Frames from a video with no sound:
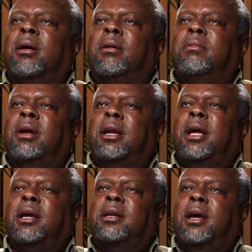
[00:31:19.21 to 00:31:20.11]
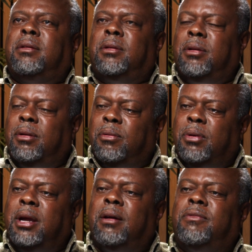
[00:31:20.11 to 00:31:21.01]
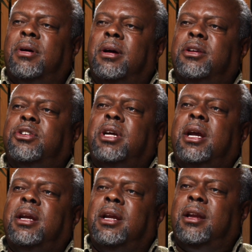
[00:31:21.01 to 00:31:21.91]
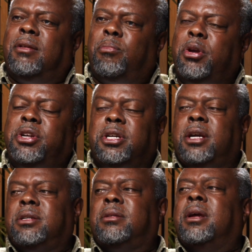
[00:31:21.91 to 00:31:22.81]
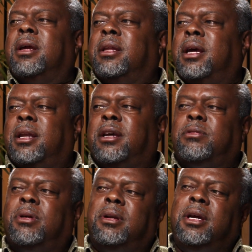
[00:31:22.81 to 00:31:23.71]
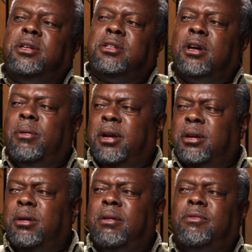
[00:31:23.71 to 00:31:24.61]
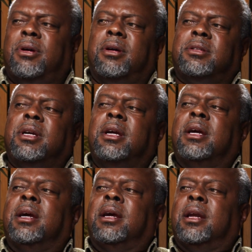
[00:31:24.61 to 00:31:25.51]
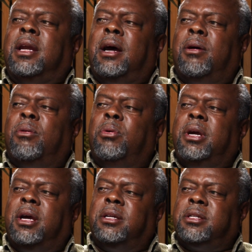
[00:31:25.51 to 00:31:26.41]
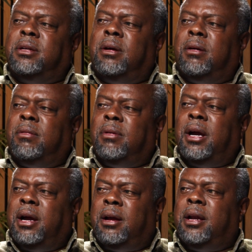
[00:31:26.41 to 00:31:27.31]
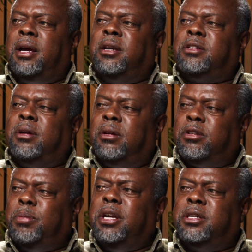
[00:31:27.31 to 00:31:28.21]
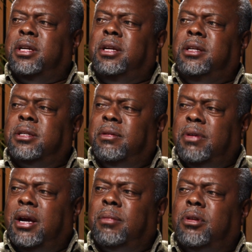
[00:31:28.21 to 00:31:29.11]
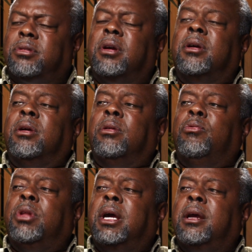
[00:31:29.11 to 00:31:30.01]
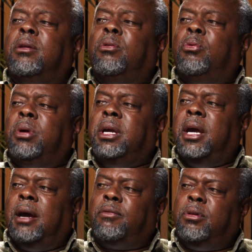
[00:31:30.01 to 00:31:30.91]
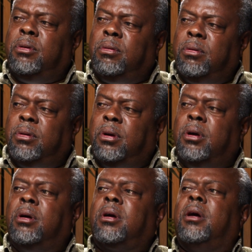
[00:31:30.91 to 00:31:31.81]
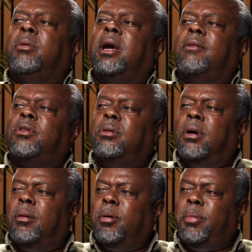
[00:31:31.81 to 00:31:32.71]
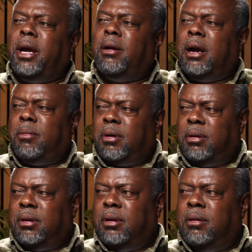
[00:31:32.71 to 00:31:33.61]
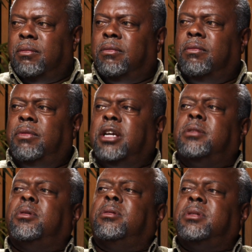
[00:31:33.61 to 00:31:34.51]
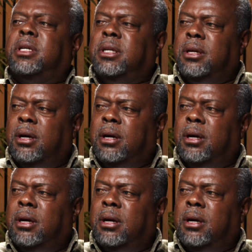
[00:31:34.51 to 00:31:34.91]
neglect that way of understanding and appreciation that that's what nature's already doing for us. Now, we as higher class species, animals, then we have to cook, we have to prepare our vegetables and